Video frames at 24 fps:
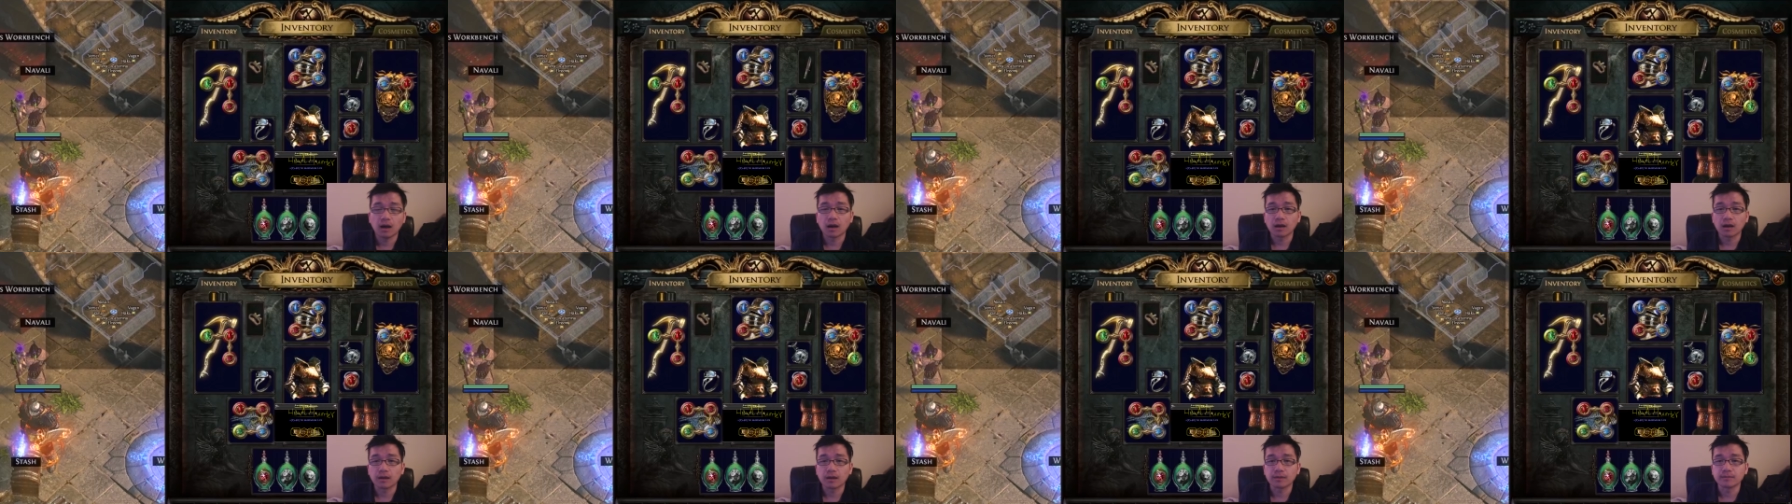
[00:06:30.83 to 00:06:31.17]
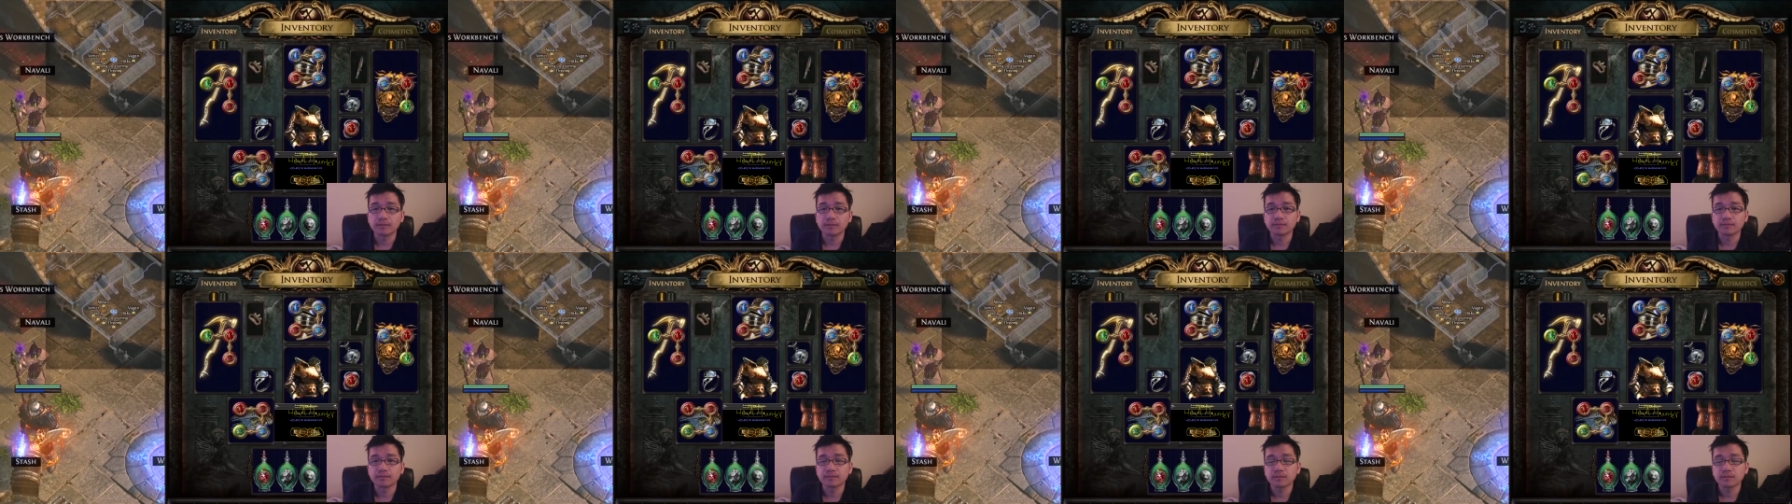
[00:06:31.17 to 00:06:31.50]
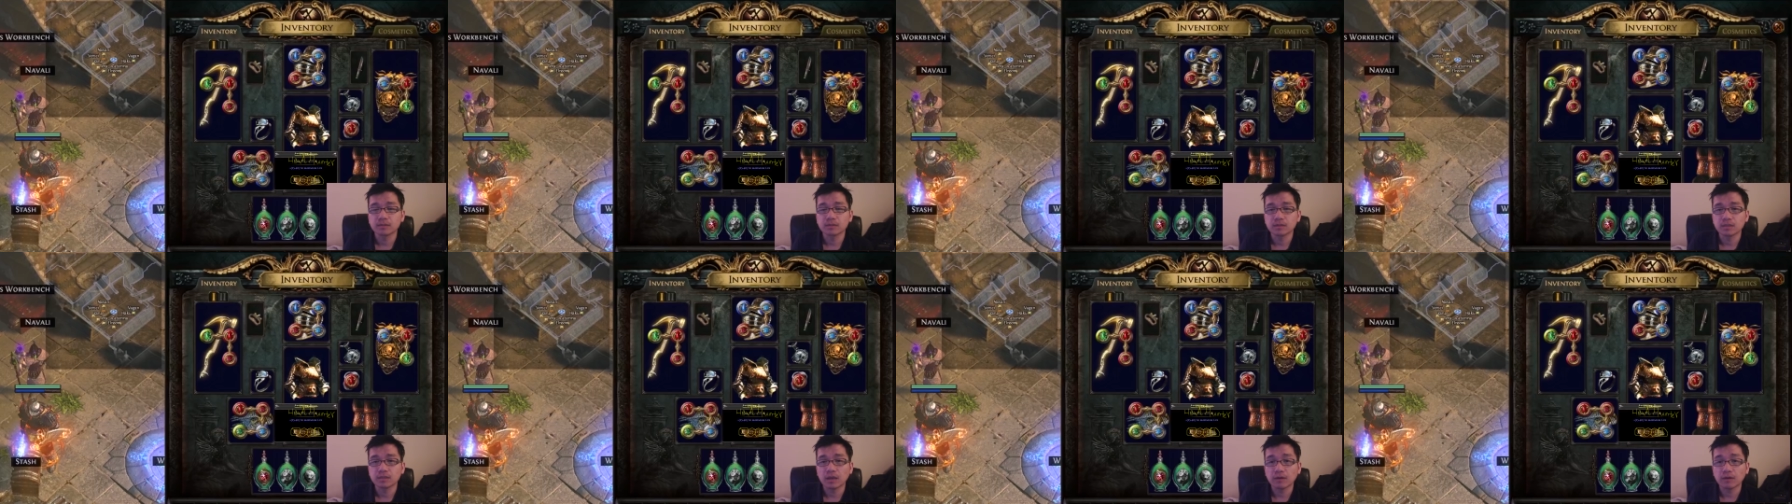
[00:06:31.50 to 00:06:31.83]

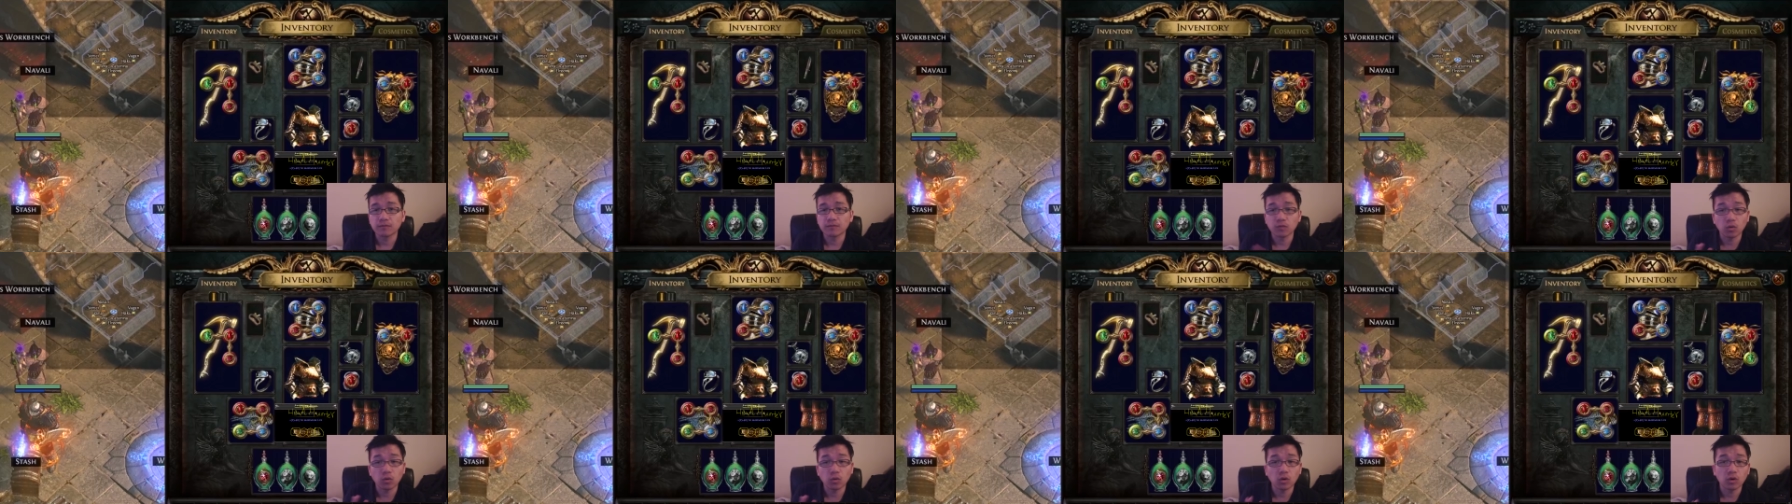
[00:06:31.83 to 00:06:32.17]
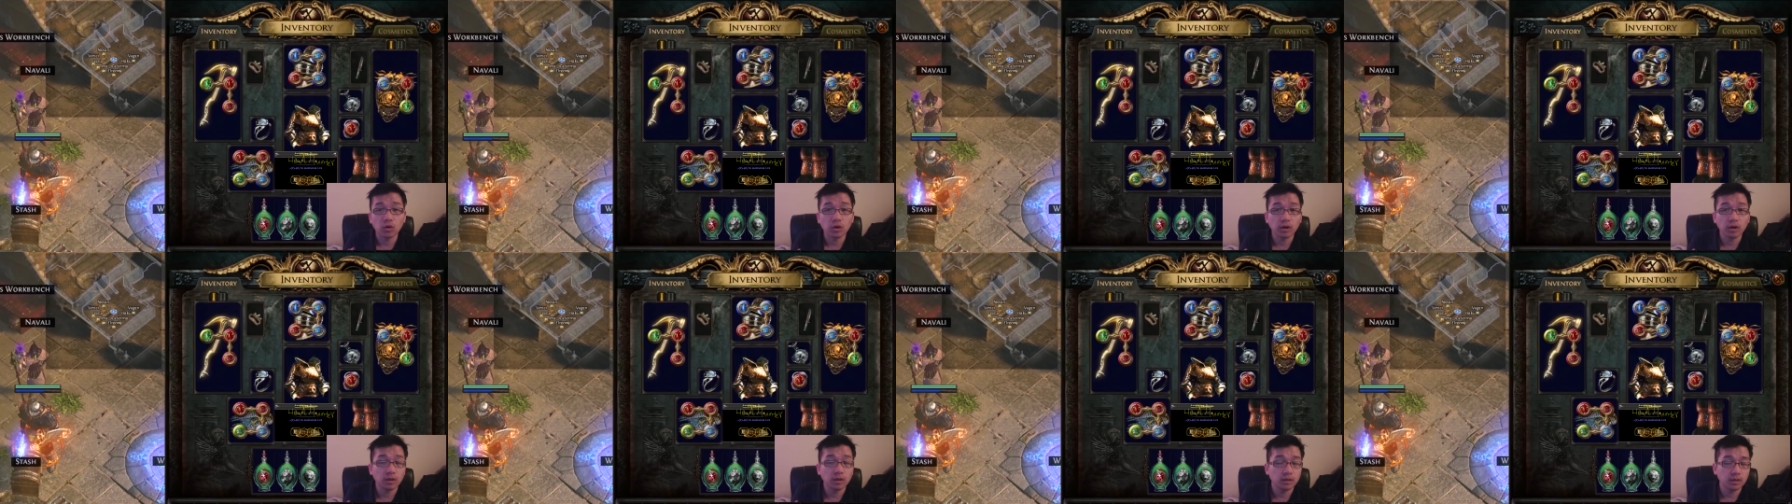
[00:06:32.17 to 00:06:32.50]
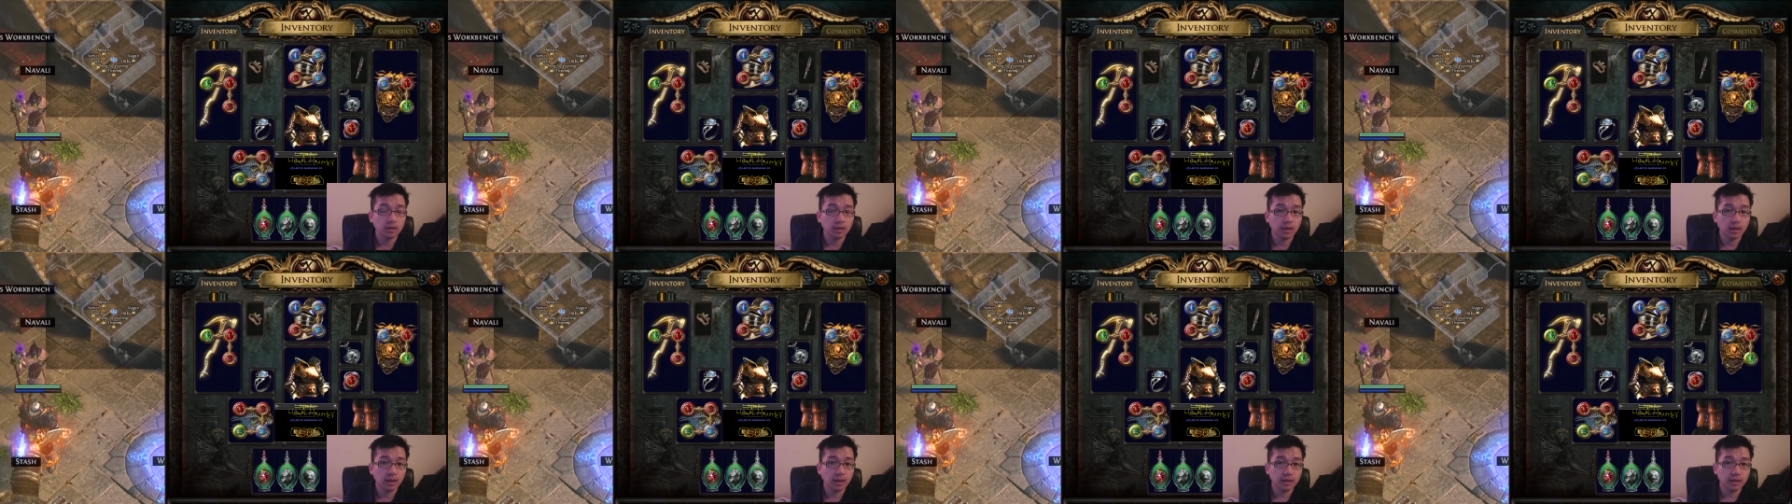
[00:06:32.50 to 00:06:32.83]
Um, now for
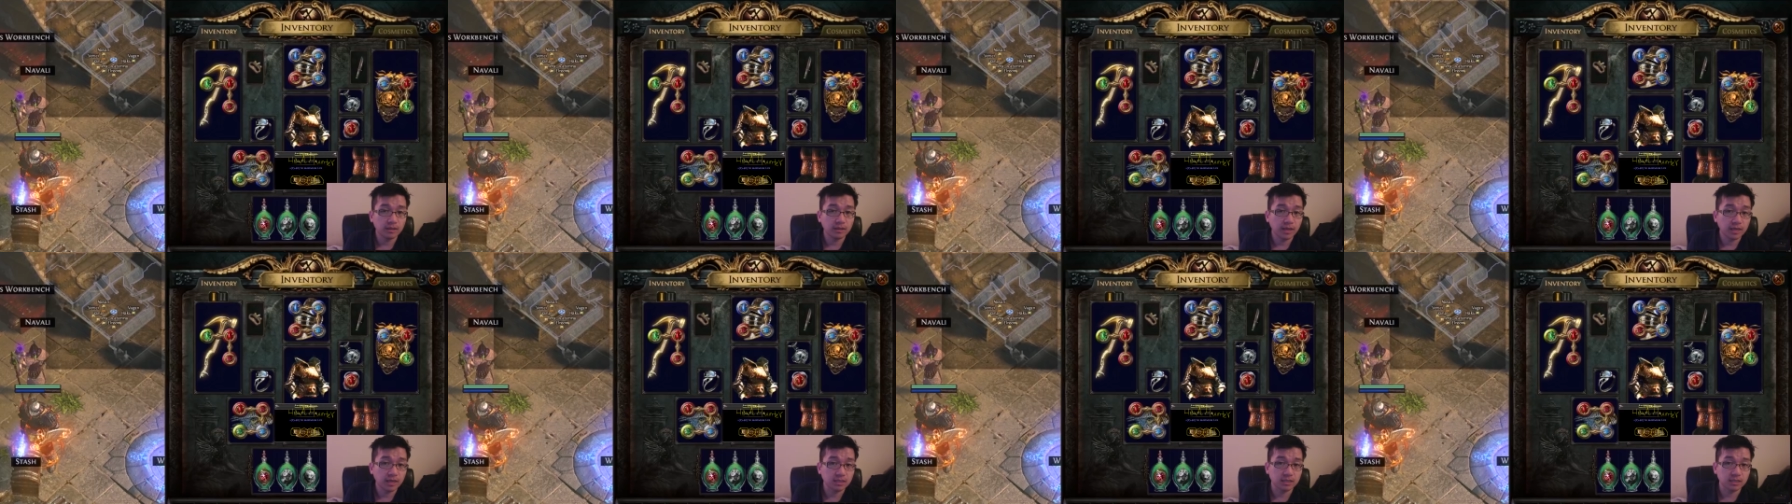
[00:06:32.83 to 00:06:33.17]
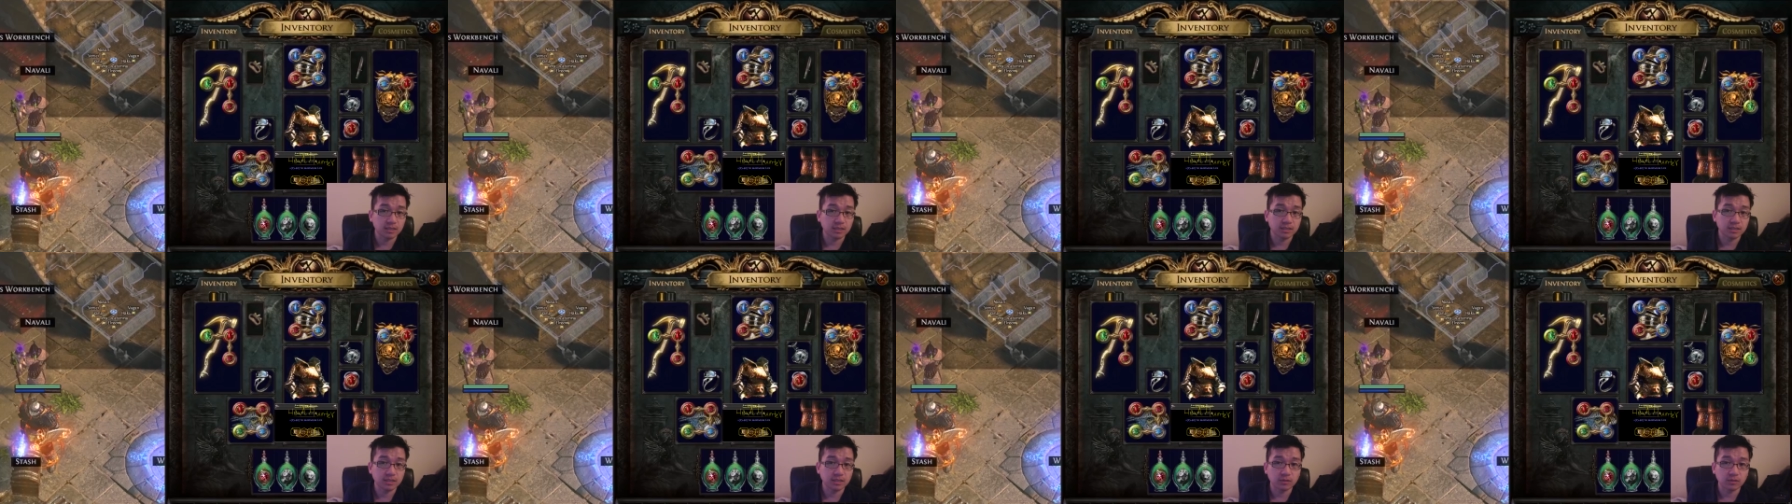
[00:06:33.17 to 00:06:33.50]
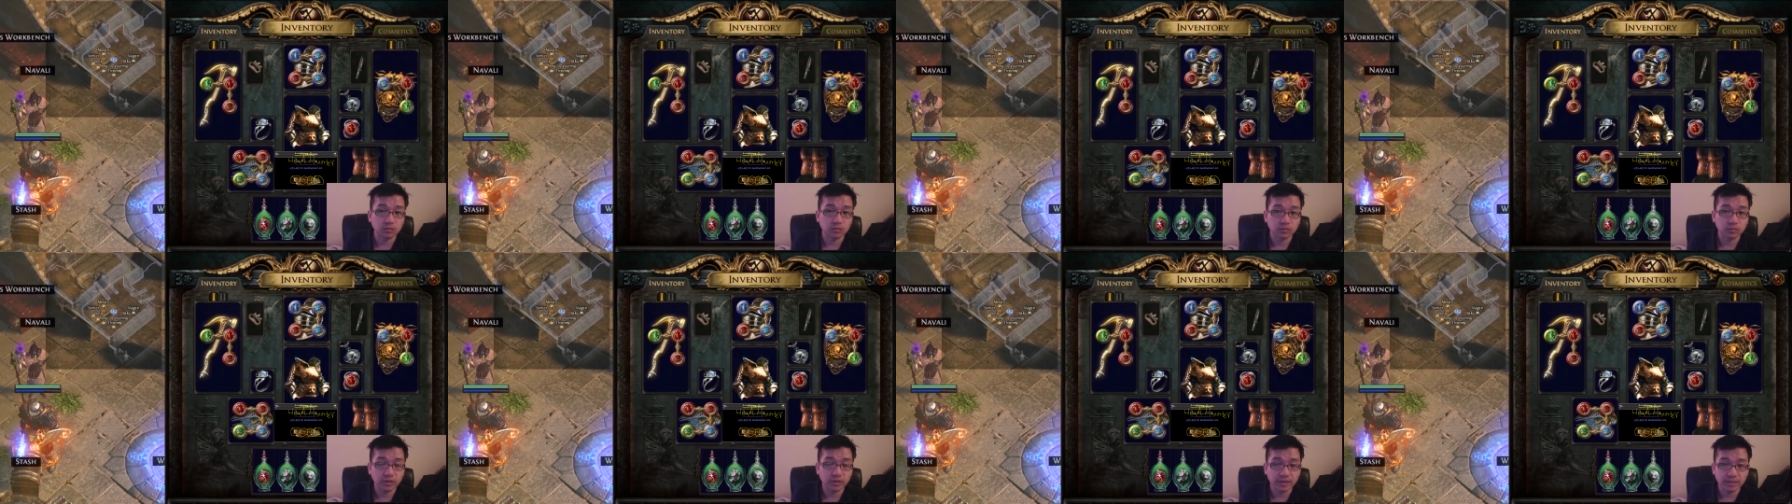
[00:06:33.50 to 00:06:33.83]
necklace
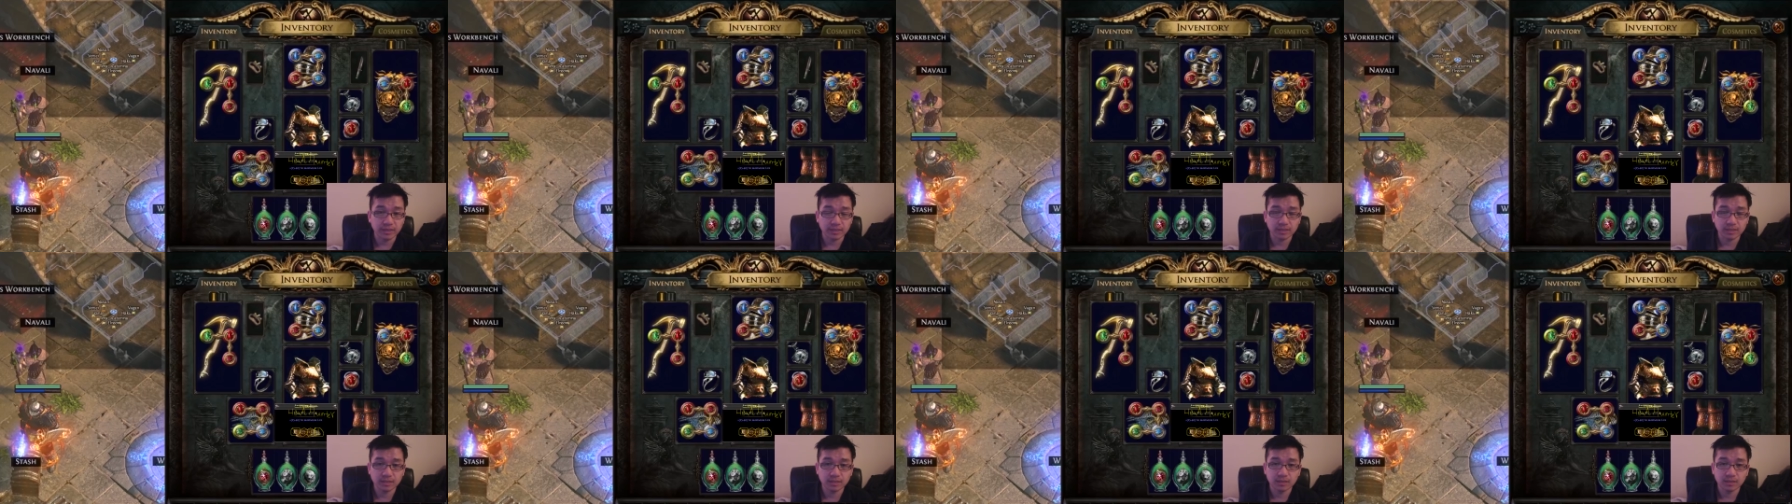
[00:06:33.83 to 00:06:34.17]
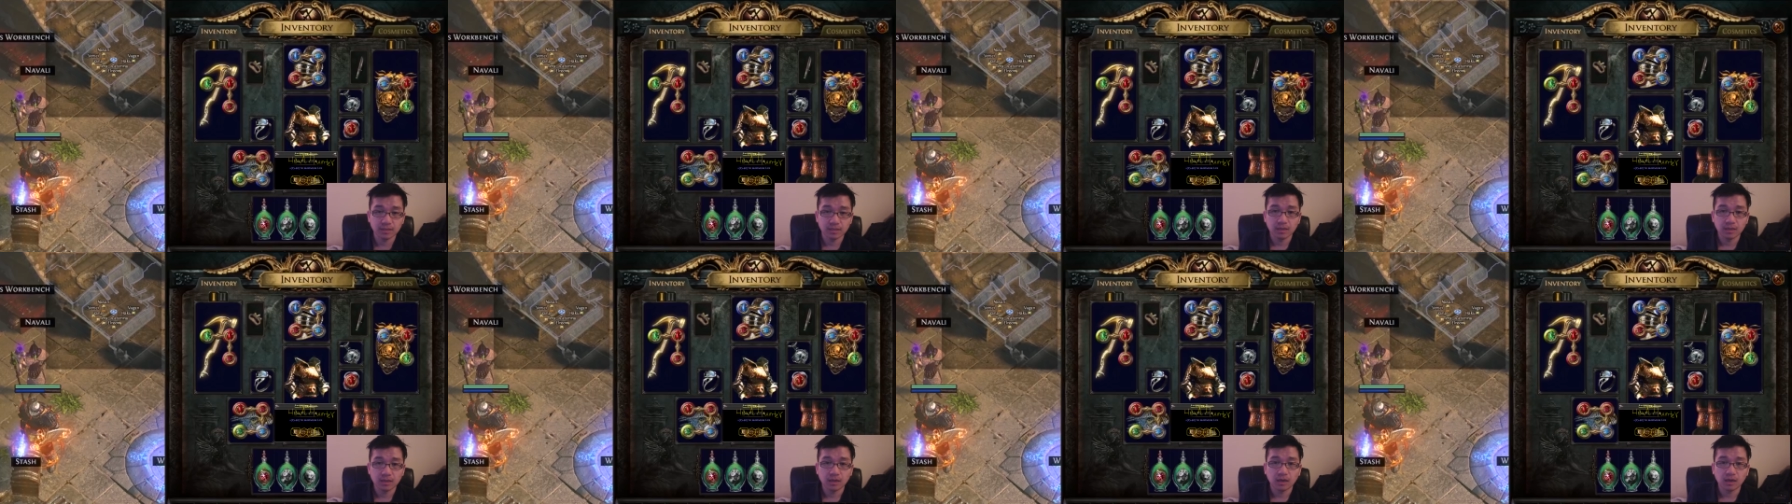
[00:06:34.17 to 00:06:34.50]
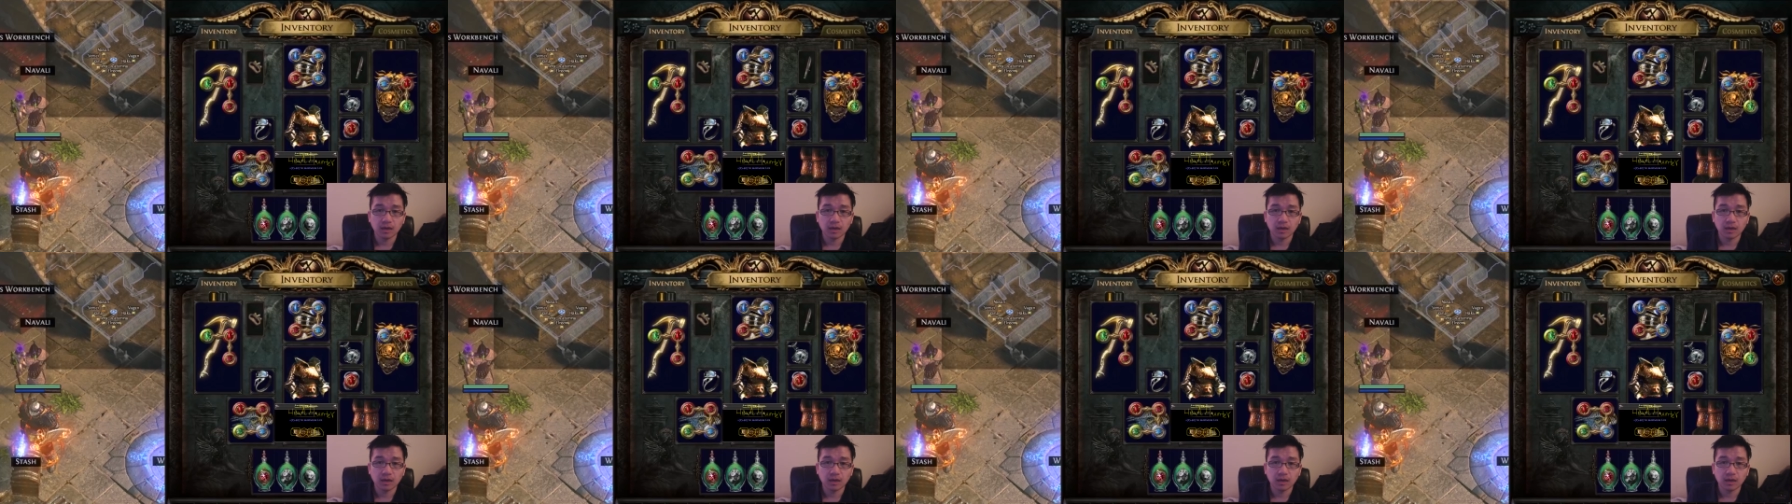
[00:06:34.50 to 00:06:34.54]
and rings.